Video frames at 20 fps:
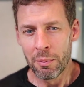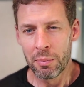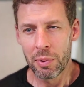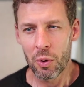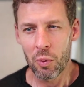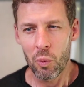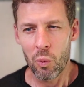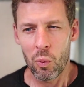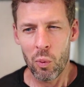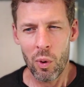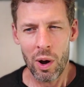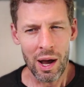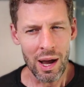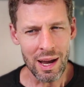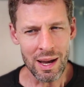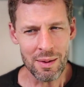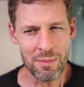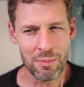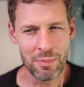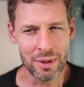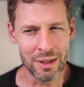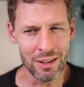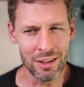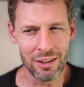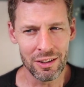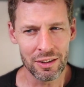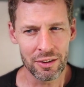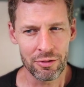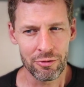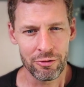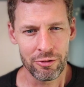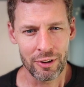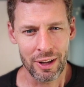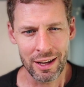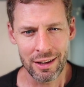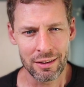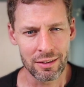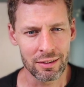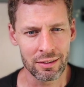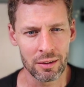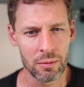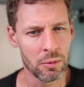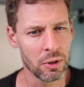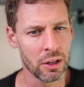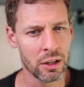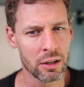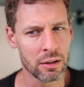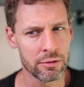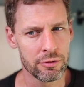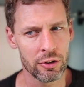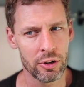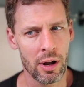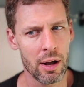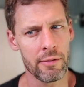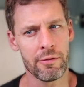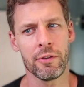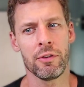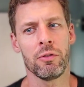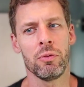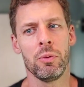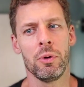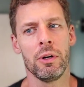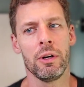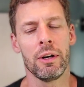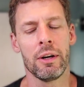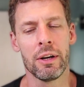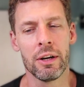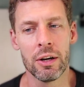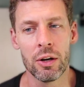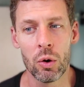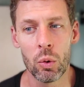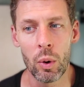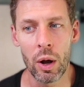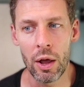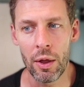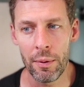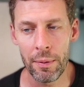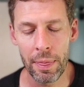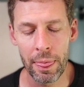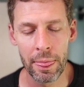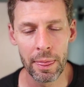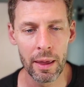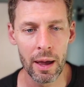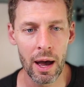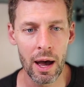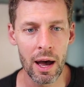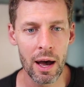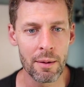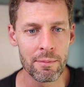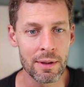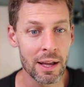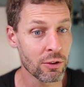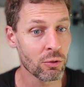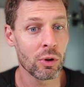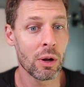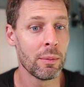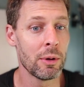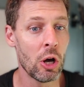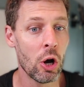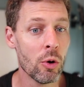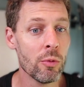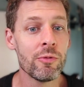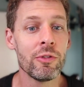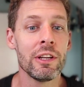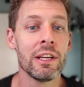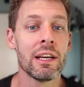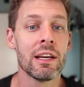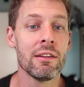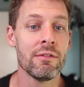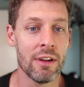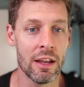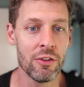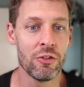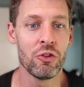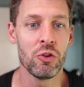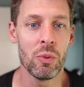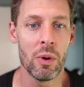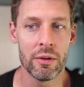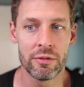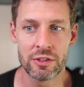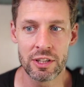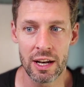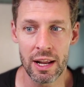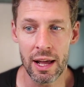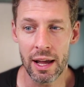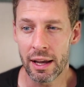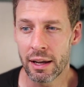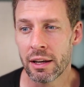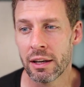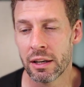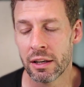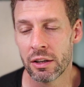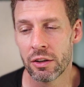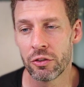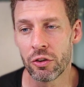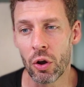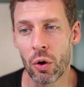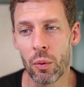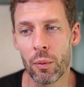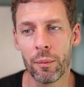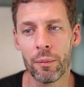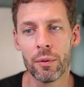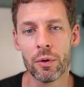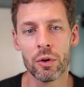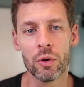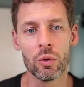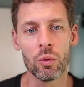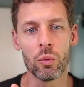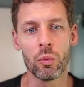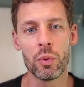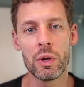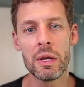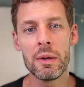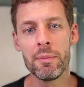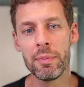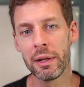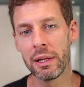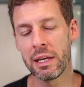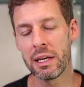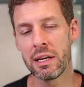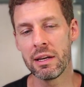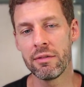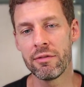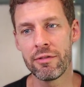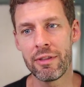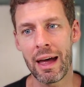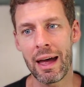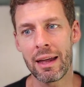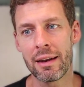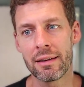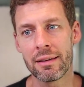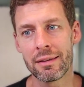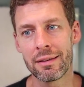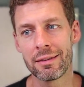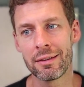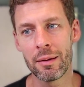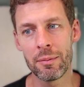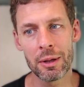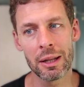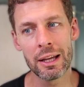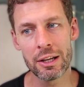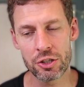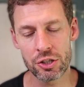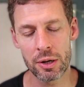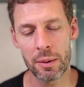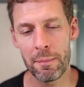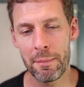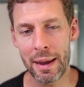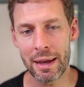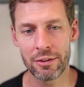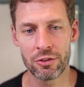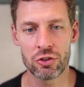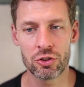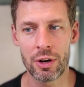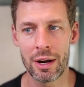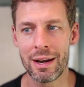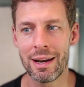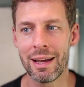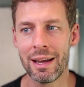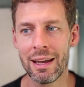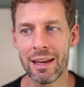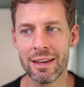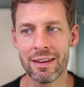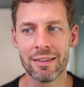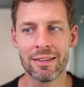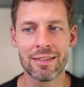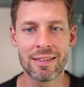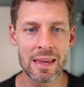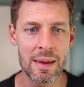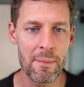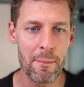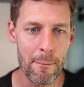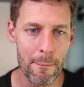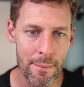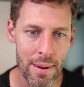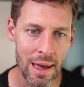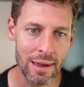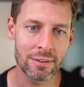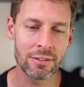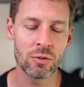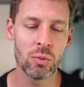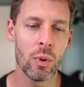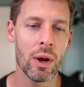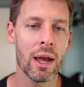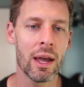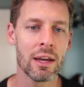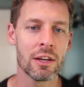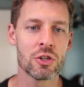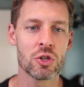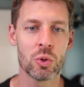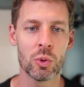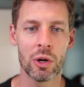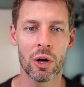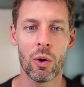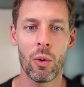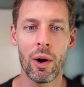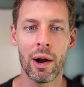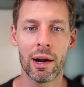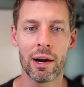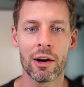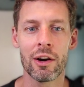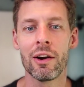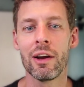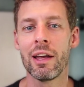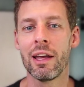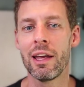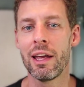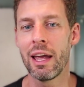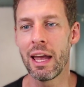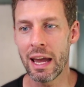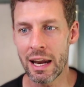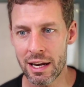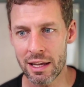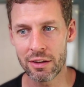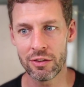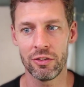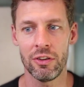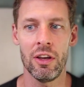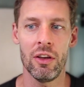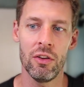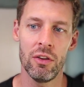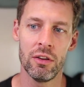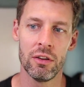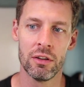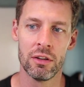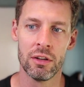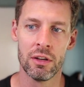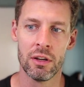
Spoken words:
But why build a flight simulator for office work? Well, that's what I'm going to hopefully convince you of today. So we believe that simulation-based training is the best way to acquire any skill.